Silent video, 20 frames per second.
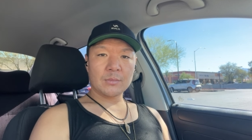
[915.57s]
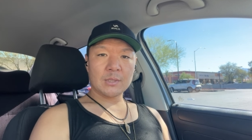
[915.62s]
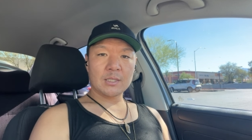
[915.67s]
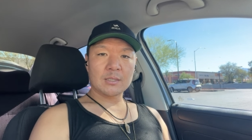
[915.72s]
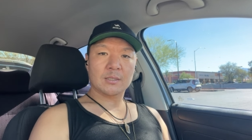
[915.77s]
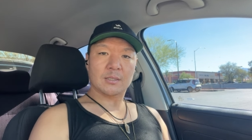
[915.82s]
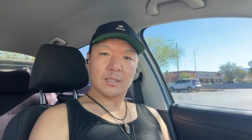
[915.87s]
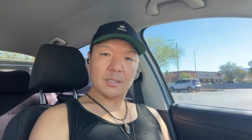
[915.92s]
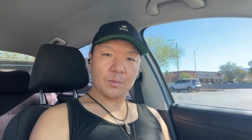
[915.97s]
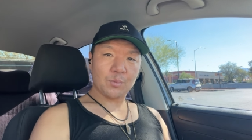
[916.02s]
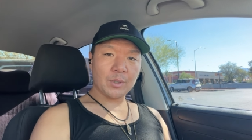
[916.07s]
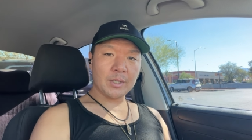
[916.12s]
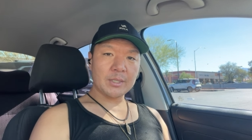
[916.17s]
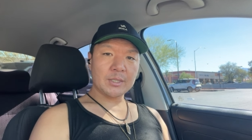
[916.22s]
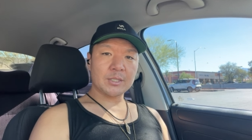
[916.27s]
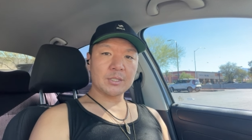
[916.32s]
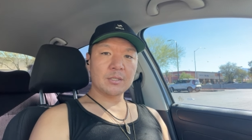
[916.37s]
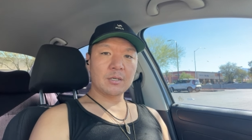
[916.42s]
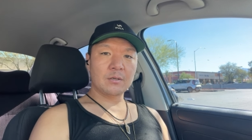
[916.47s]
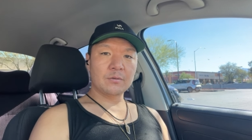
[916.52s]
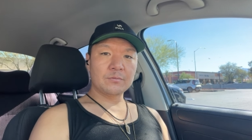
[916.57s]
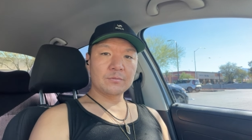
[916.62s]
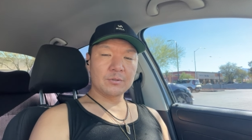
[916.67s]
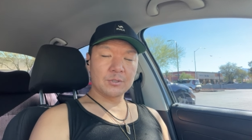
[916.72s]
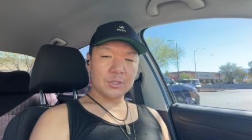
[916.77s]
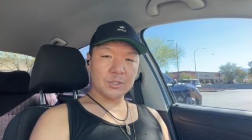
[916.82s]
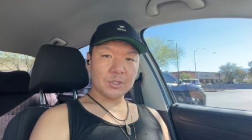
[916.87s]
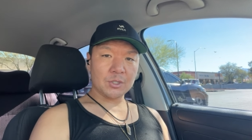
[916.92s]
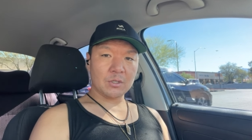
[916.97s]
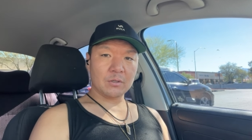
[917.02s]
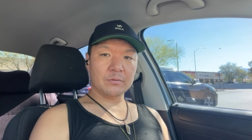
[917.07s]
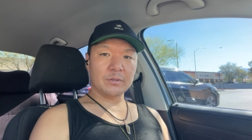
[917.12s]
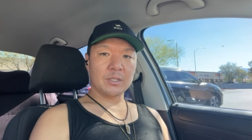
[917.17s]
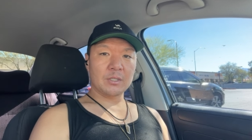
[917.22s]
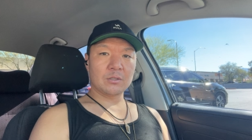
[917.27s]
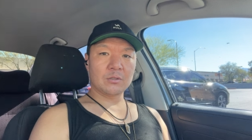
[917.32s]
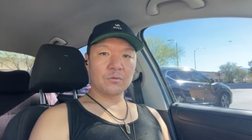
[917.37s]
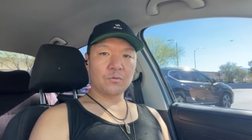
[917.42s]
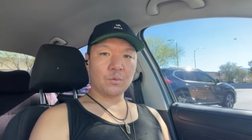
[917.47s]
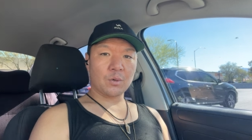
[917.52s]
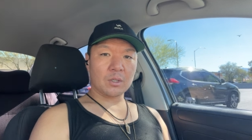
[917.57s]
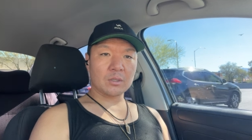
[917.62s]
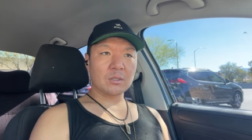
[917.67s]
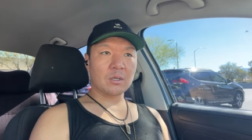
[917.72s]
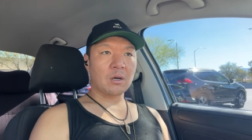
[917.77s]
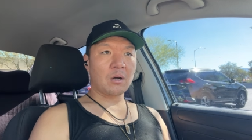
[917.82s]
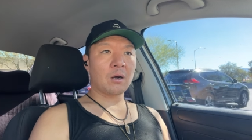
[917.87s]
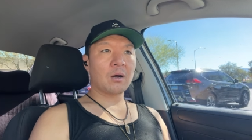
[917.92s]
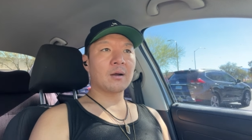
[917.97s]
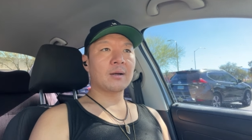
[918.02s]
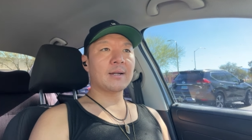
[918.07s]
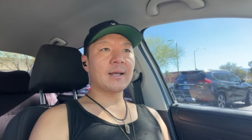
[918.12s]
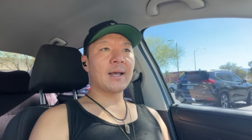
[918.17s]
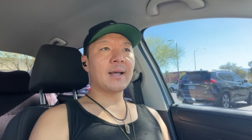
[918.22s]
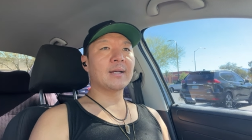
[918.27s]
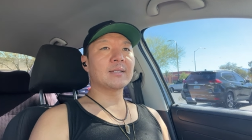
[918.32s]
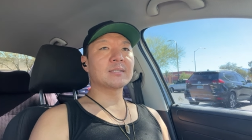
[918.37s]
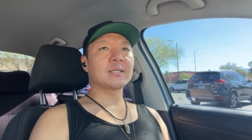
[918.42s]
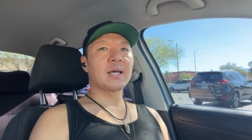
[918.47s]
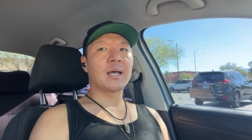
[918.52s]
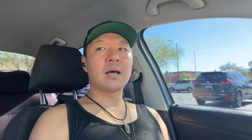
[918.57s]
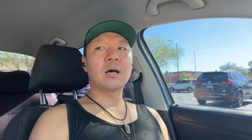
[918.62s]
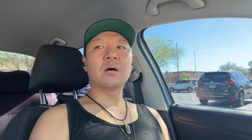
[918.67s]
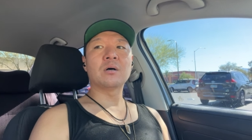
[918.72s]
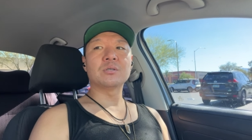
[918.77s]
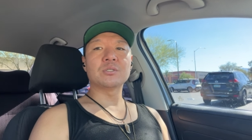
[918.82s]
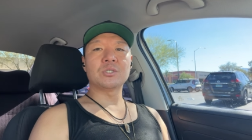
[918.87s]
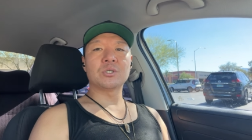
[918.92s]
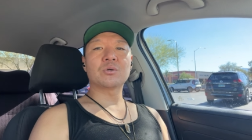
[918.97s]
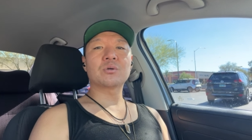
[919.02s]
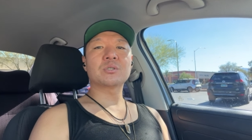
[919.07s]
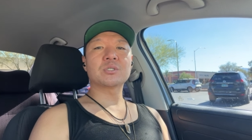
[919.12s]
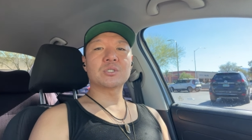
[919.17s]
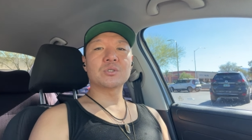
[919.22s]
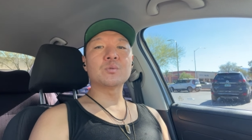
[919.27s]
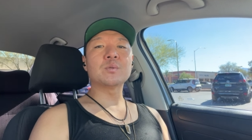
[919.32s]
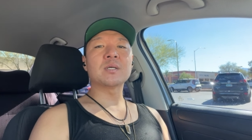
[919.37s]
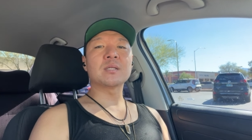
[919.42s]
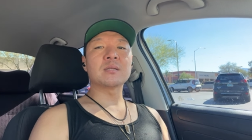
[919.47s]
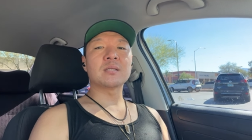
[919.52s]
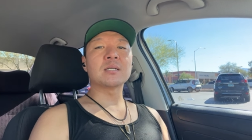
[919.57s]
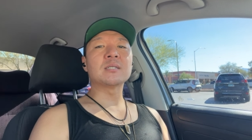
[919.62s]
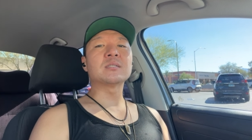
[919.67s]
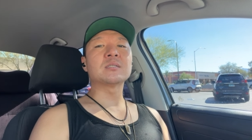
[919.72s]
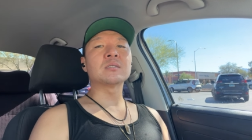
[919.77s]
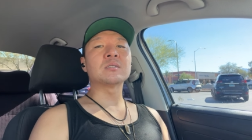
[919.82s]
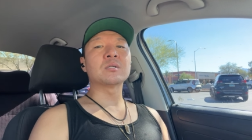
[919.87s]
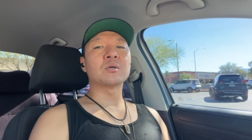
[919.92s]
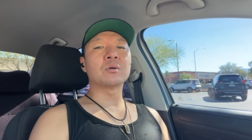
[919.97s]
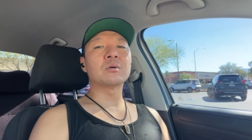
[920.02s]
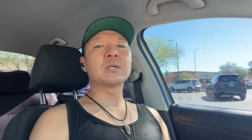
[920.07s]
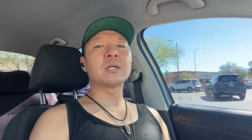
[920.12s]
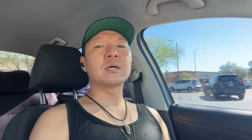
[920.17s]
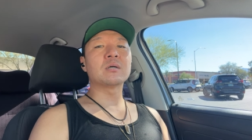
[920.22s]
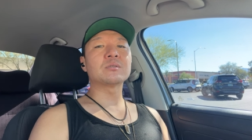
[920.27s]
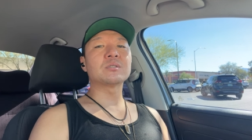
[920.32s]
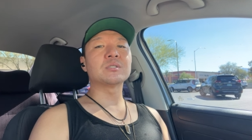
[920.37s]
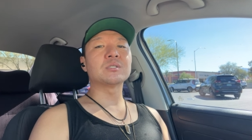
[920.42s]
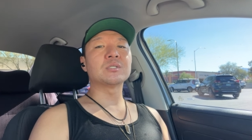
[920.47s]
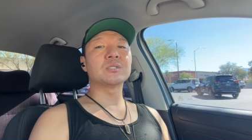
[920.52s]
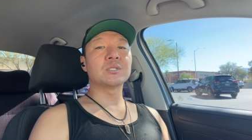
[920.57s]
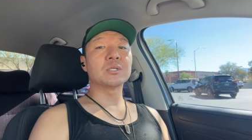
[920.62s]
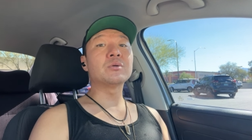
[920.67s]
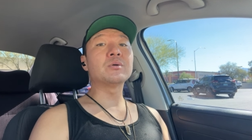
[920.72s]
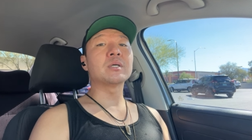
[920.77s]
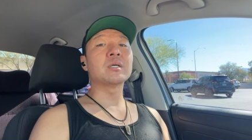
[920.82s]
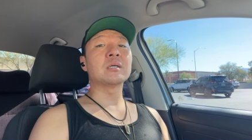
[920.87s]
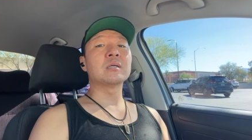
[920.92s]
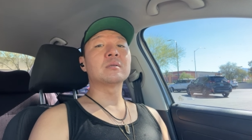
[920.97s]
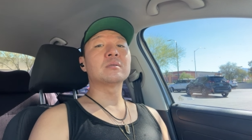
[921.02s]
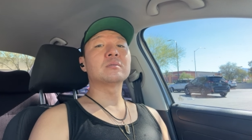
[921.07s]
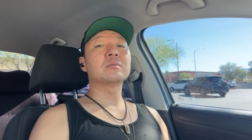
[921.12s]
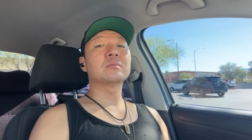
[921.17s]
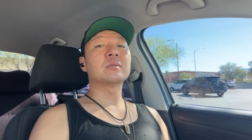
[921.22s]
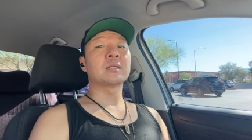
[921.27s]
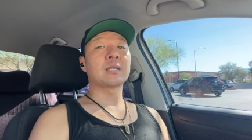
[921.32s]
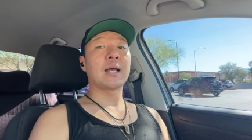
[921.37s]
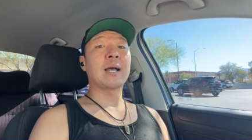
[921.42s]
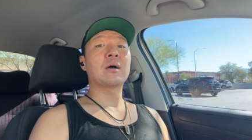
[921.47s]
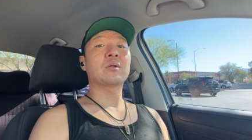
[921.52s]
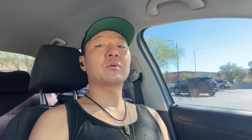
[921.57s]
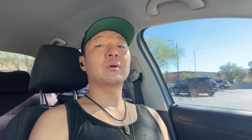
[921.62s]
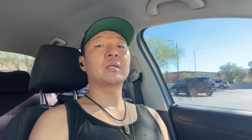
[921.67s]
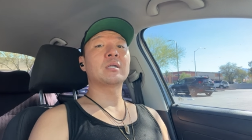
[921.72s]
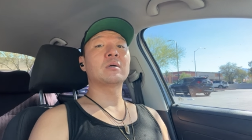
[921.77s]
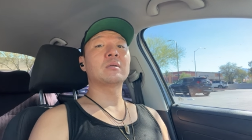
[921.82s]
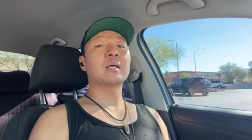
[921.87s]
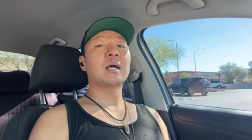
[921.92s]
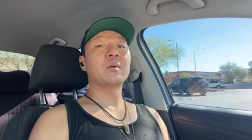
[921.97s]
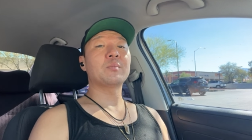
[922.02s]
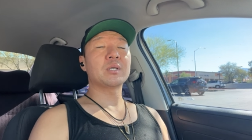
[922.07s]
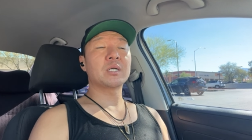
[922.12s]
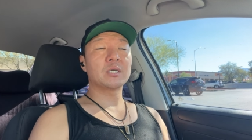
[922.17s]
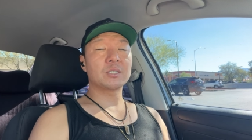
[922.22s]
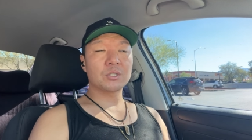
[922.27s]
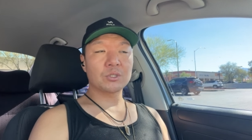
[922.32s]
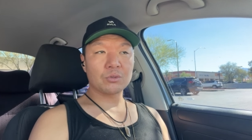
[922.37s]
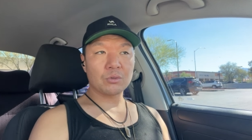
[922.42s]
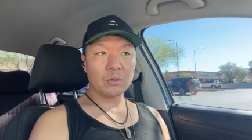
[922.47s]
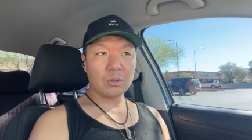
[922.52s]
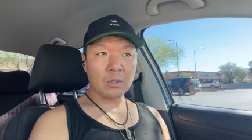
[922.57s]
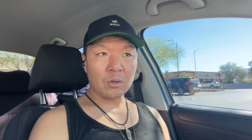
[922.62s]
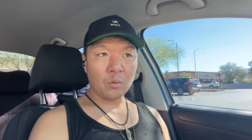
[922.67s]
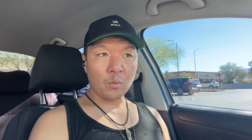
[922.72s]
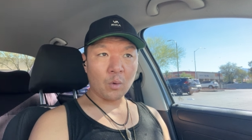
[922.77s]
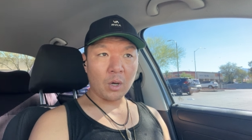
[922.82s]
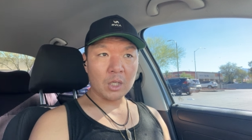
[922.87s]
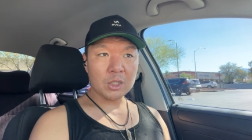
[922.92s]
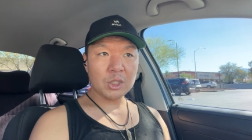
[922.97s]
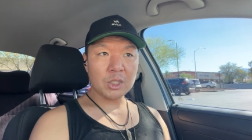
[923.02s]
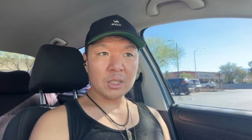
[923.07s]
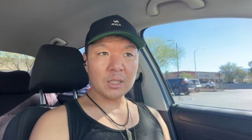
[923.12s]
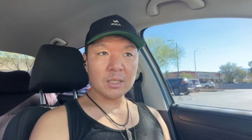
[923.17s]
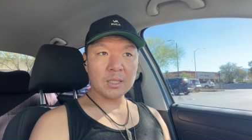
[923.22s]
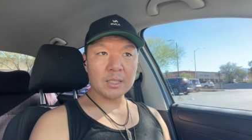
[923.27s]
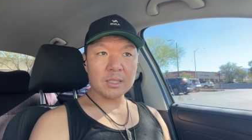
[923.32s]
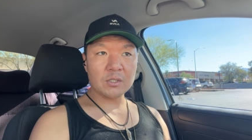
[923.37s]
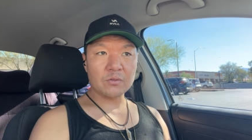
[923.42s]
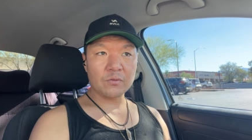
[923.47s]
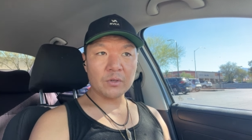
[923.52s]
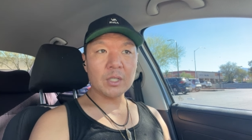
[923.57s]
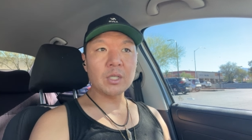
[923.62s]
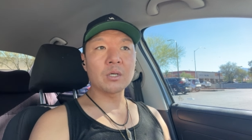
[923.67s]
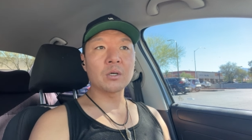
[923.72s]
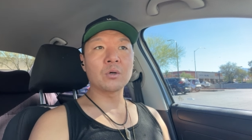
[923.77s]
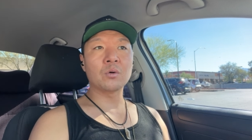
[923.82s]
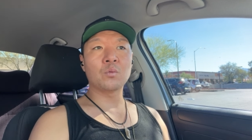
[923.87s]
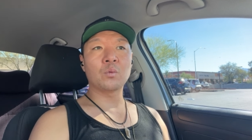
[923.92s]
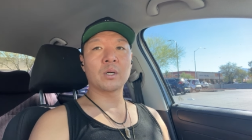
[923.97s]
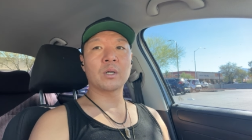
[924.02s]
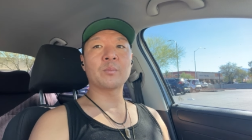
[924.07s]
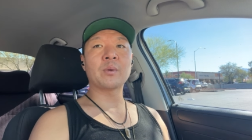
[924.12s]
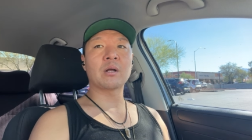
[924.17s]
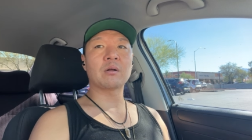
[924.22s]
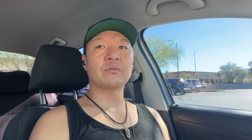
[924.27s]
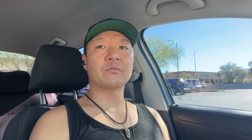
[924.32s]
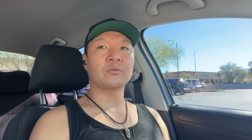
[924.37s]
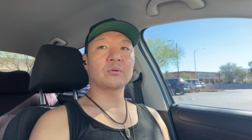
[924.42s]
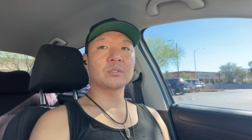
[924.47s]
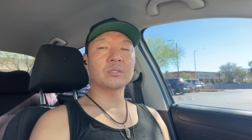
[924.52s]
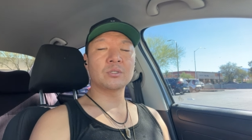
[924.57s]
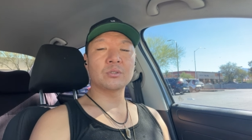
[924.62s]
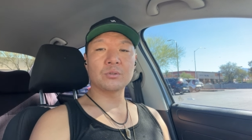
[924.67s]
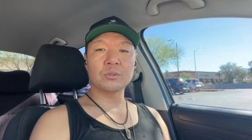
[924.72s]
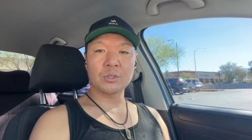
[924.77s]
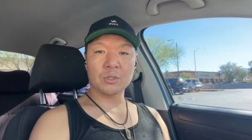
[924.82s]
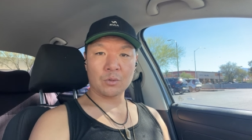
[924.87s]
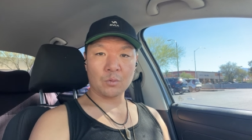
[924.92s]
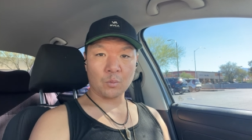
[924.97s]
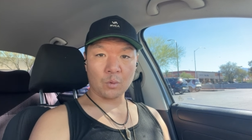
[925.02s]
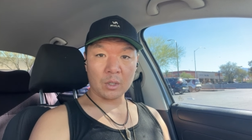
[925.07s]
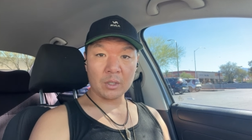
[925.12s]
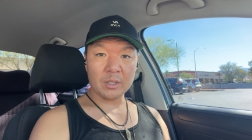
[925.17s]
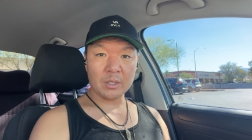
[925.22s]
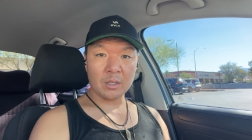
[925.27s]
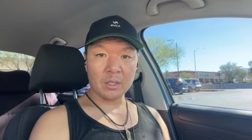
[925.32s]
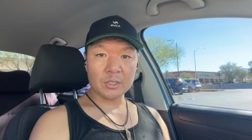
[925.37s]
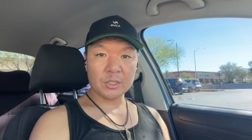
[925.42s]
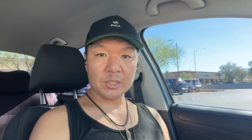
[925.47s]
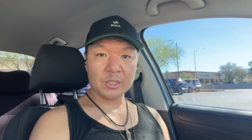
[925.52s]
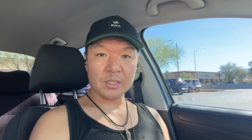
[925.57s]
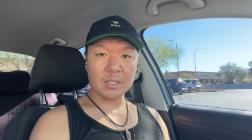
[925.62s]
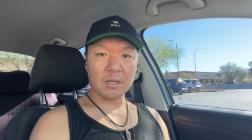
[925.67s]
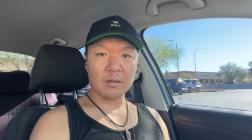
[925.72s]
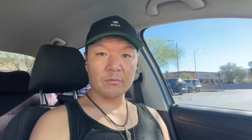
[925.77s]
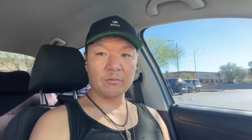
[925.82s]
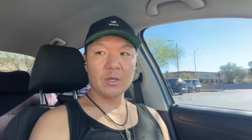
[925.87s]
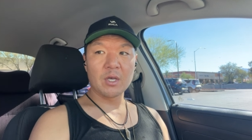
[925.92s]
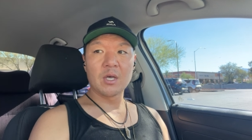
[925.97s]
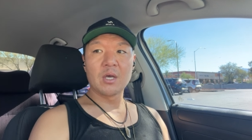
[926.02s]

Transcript: Celebrate yourself. You deserve it. You've worked hard as hell. You're doing things that no one else is doing. And how do I know that? Because you're watching this video. What am I referring to? You're working on yourself.